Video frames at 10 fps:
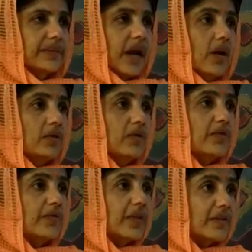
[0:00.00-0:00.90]
how to
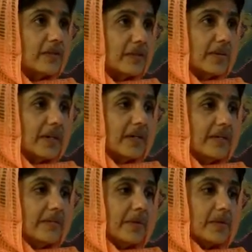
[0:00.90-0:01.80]
fix the mind
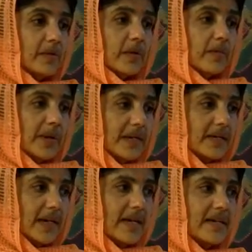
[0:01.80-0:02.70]
because when you
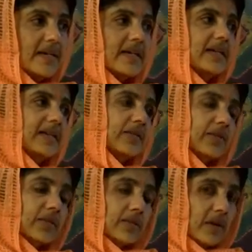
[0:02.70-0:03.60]
meditate you
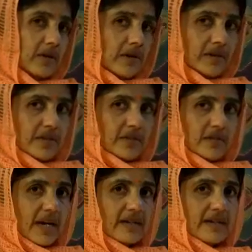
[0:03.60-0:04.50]
do, you're not
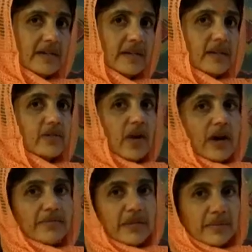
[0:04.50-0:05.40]
distracted so
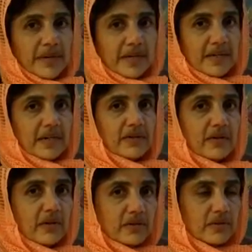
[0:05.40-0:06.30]
after meditation
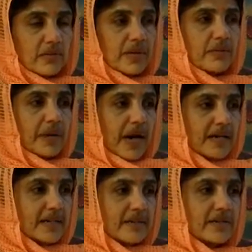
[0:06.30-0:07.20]
also with
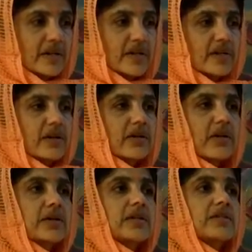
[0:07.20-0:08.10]
practice you're
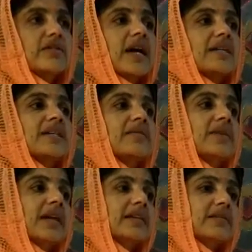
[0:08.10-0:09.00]
not distracted
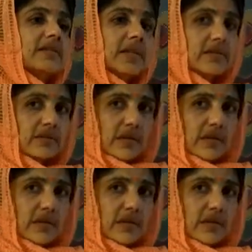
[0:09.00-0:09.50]
while listening to the